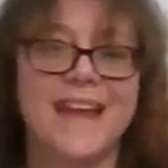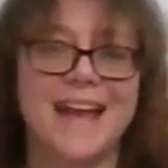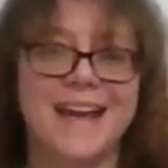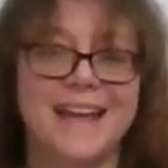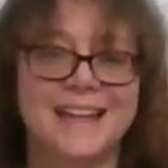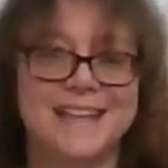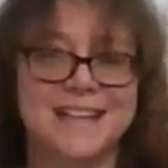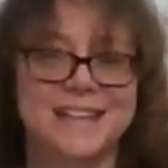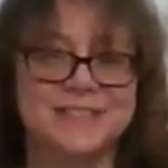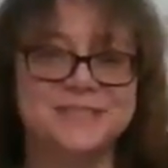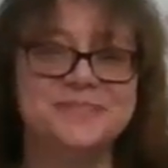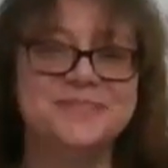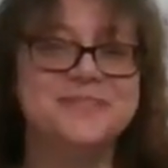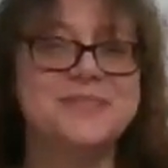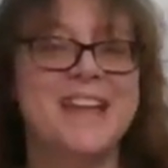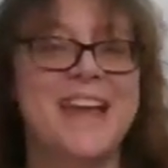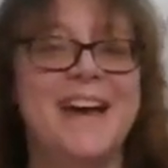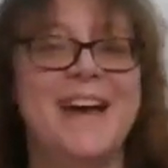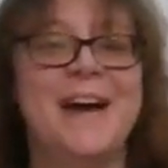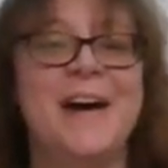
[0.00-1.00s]
Hello.
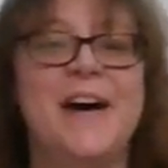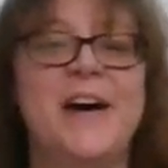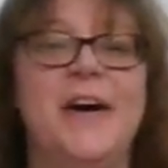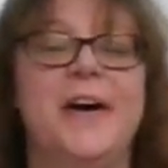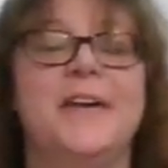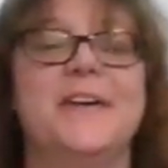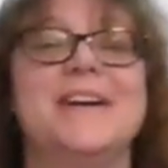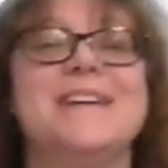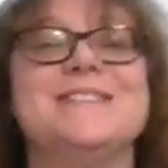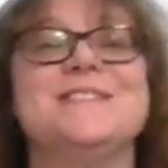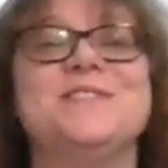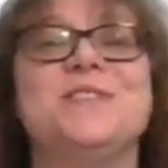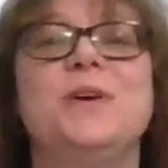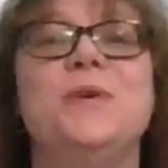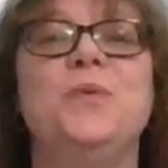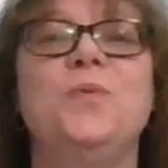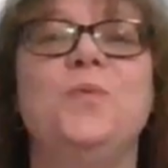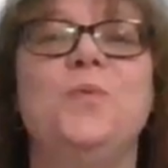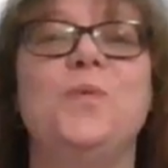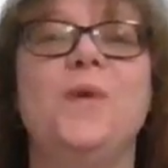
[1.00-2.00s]
All right,
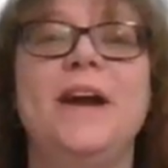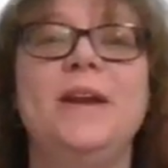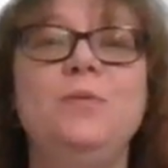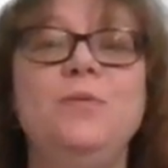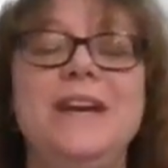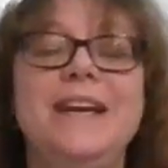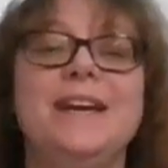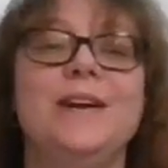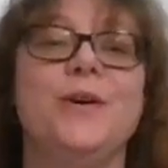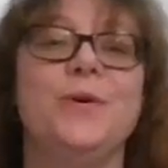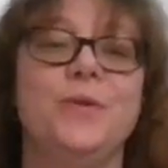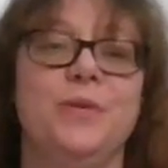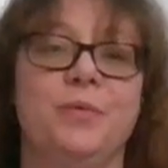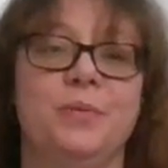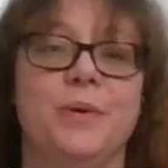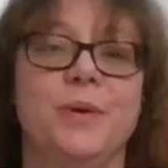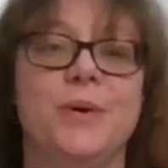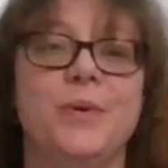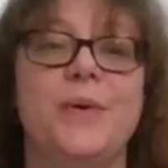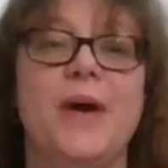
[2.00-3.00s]
so when we go
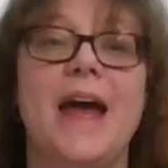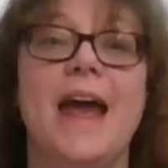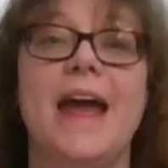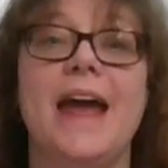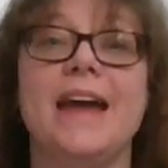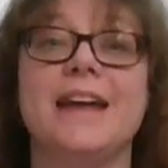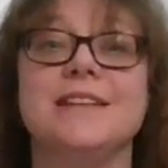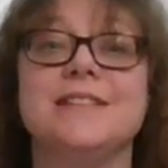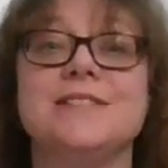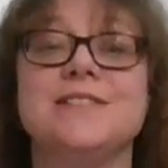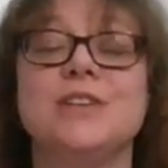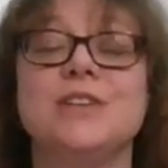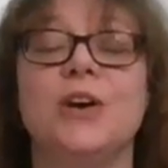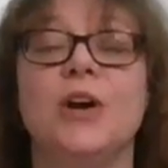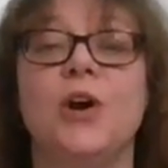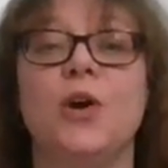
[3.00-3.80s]
through and